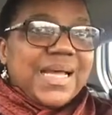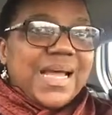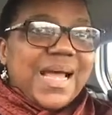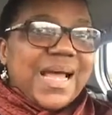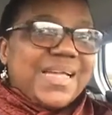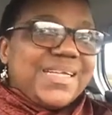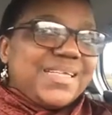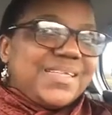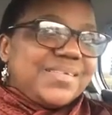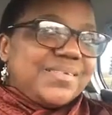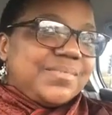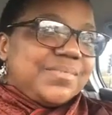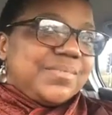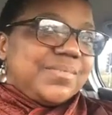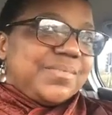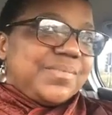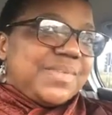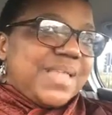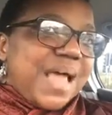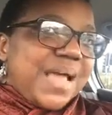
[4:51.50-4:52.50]
And
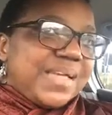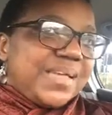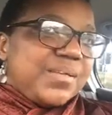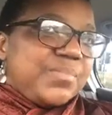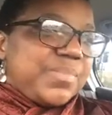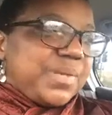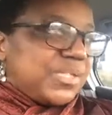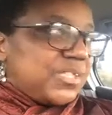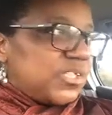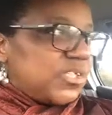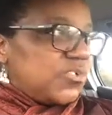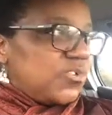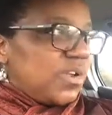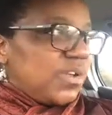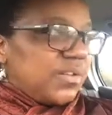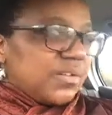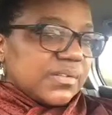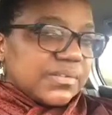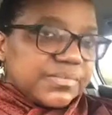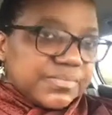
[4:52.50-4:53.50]
that can be a
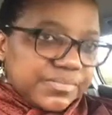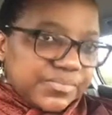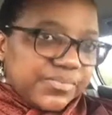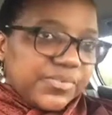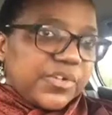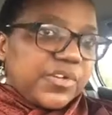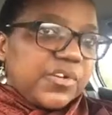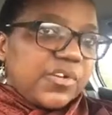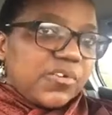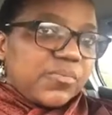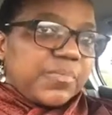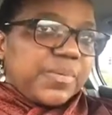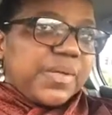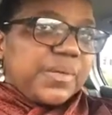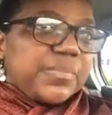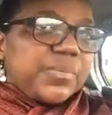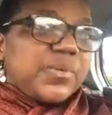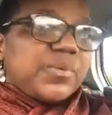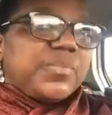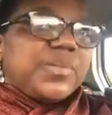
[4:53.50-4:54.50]
struggle for a lot of
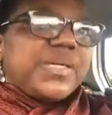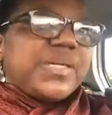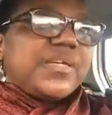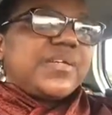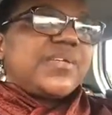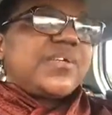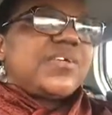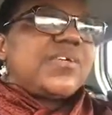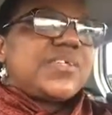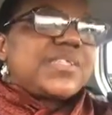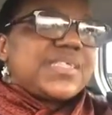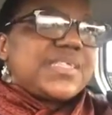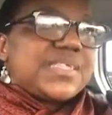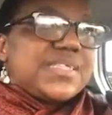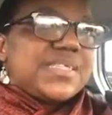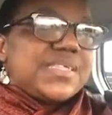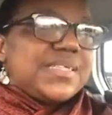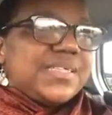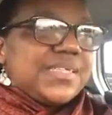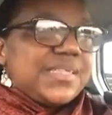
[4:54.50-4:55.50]
people
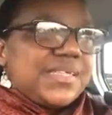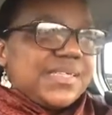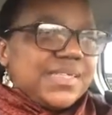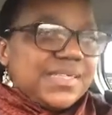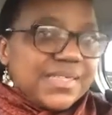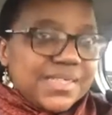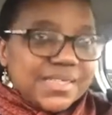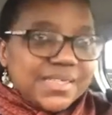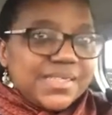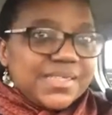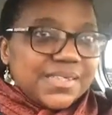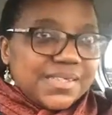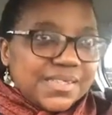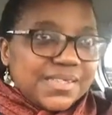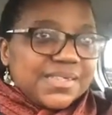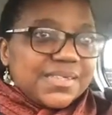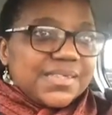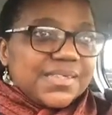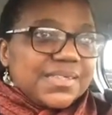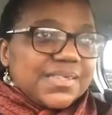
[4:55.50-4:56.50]
because,
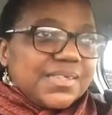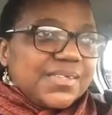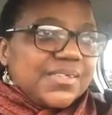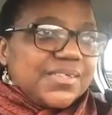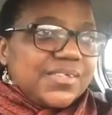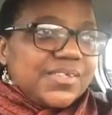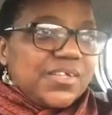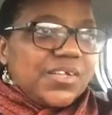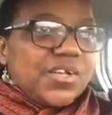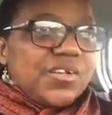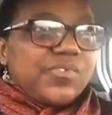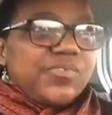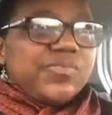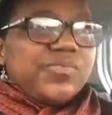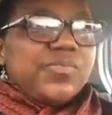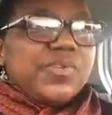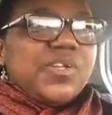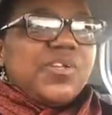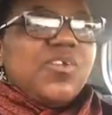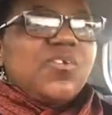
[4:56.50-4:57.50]
you know,
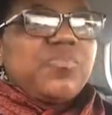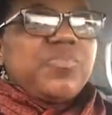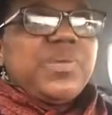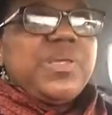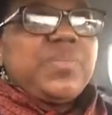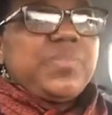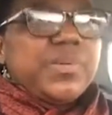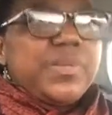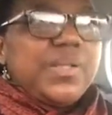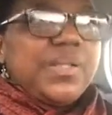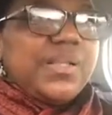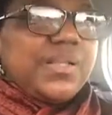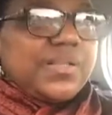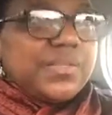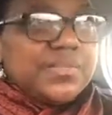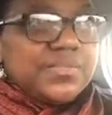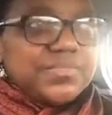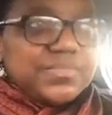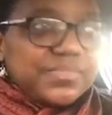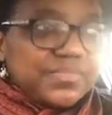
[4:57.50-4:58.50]
a lot of people,
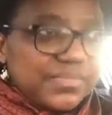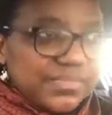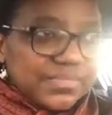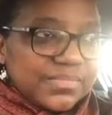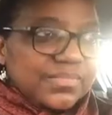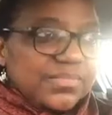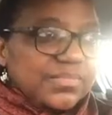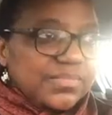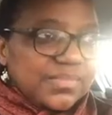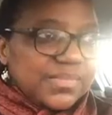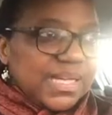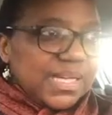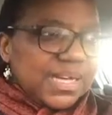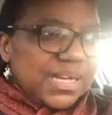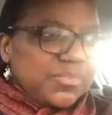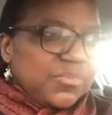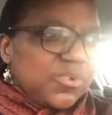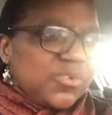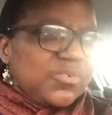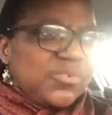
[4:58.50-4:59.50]
and
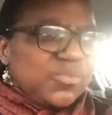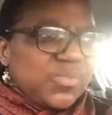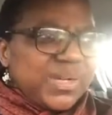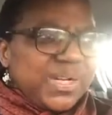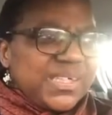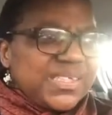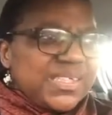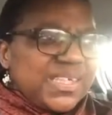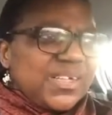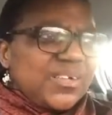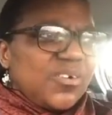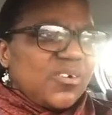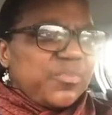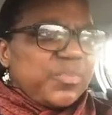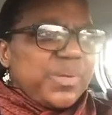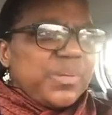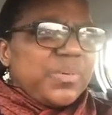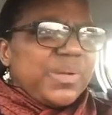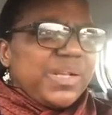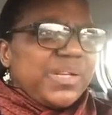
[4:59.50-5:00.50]
I'm not, when I say a lot
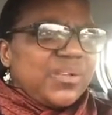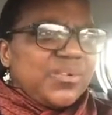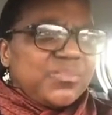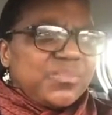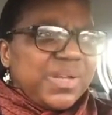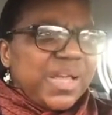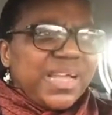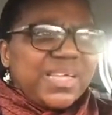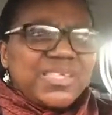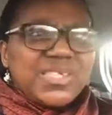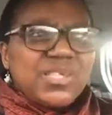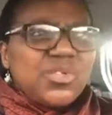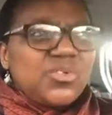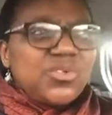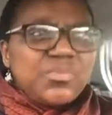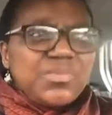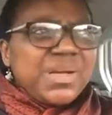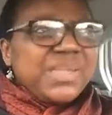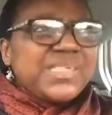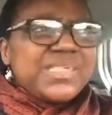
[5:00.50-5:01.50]
of people, I don't
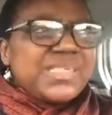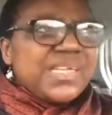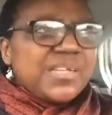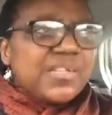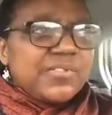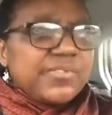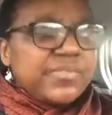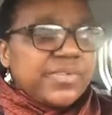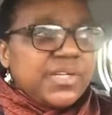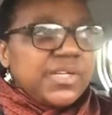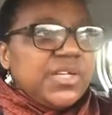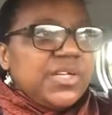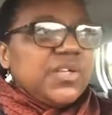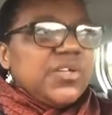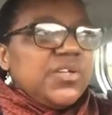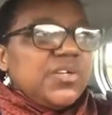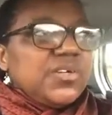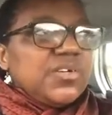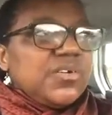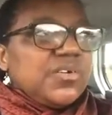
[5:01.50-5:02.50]
exclude myself.
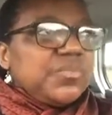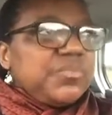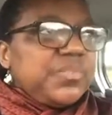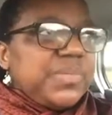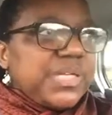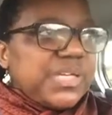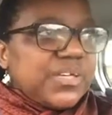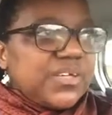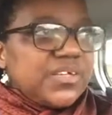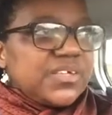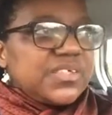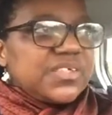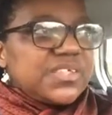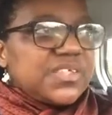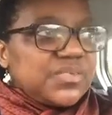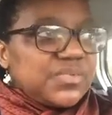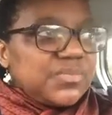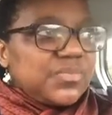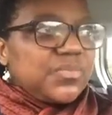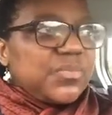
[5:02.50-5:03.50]

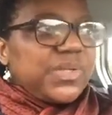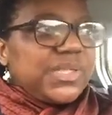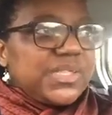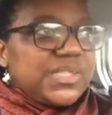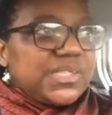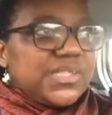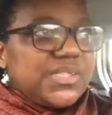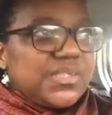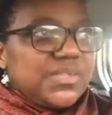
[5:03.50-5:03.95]
because we